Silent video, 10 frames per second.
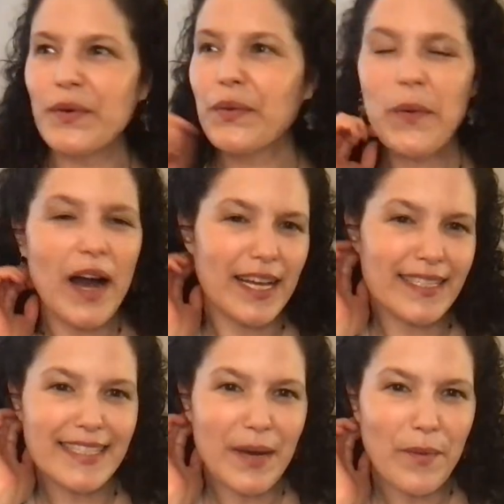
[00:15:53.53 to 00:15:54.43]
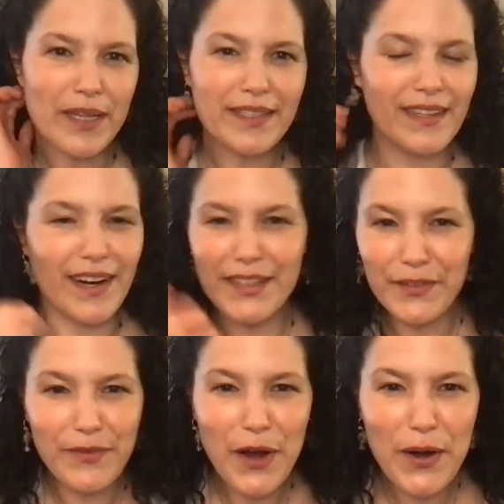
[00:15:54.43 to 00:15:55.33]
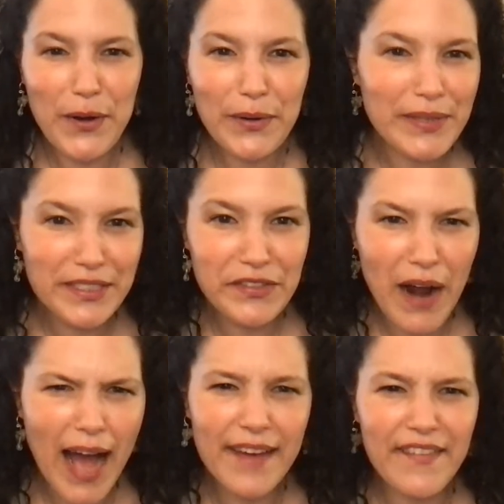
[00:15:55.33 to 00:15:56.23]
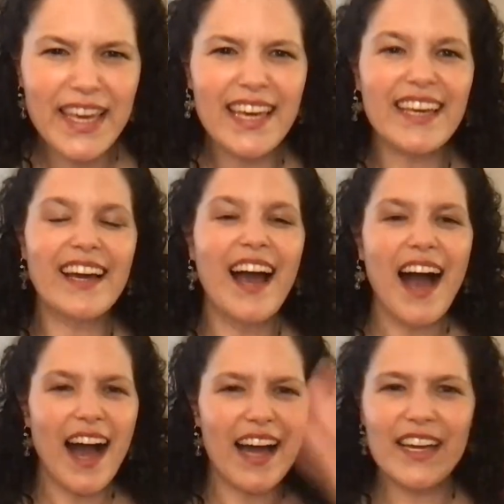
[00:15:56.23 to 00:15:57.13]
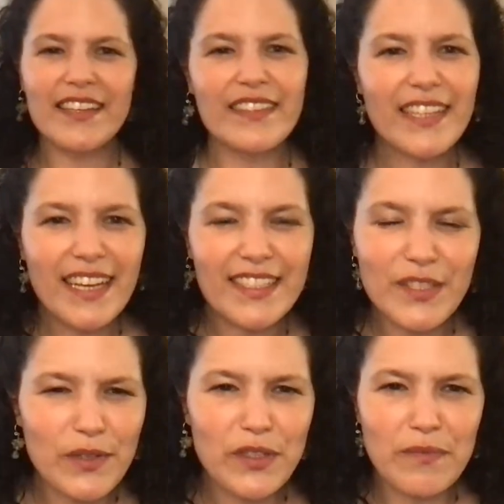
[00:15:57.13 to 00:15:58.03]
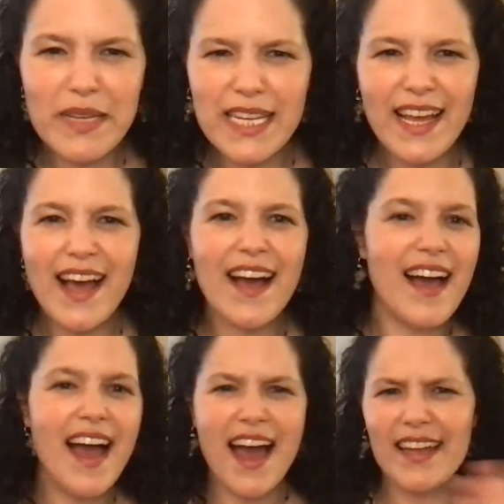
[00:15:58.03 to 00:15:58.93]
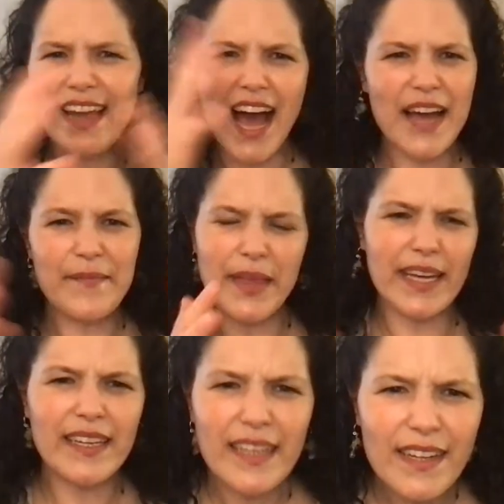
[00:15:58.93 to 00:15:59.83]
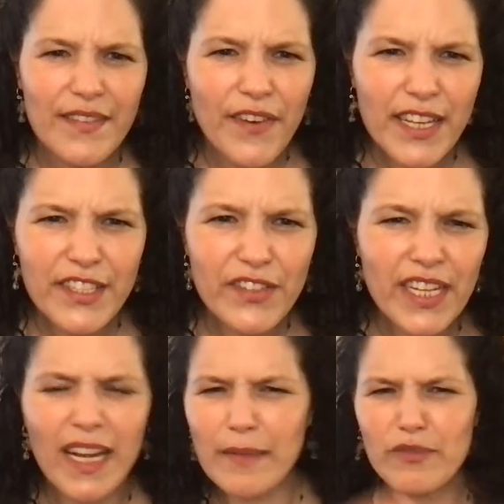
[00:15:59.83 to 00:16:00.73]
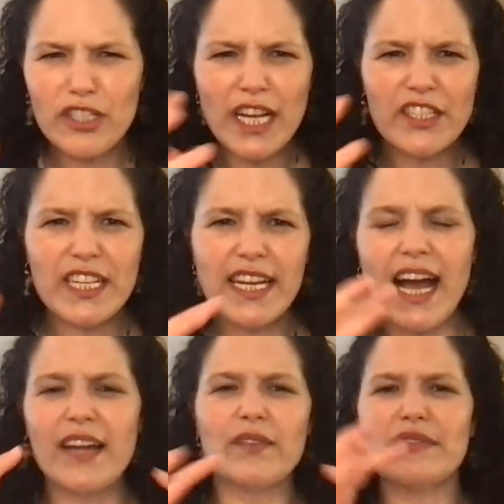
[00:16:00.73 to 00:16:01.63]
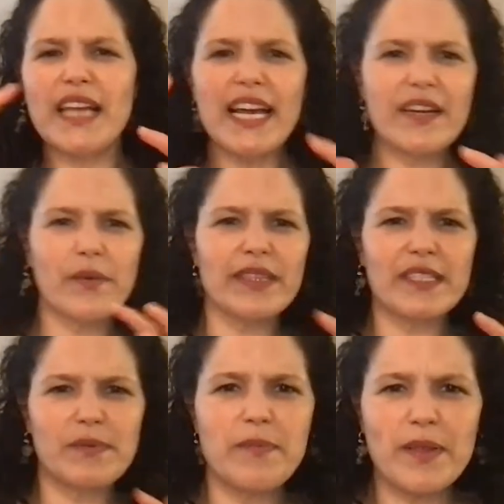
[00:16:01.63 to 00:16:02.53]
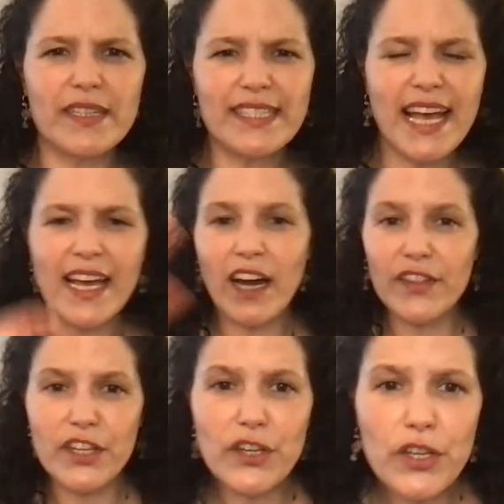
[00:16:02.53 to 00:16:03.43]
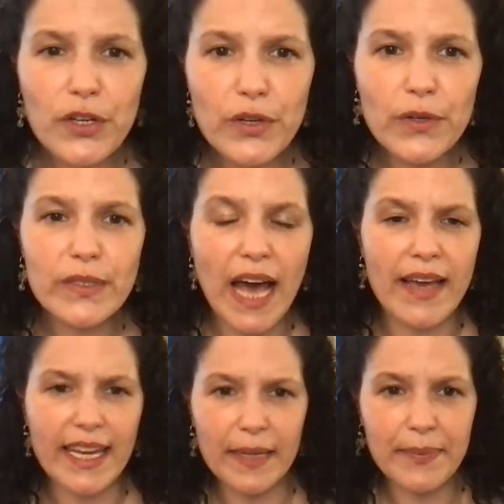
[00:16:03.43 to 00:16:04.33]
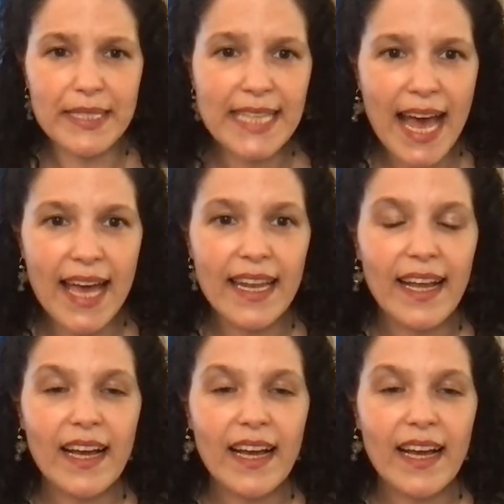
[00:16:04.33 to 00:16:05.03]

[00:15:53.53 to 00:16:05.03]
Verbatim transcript: what someone on the road driving, I look at social media and I'm like, frustrated. I'm judging. I don't like what these people are saying on the news. I get upset.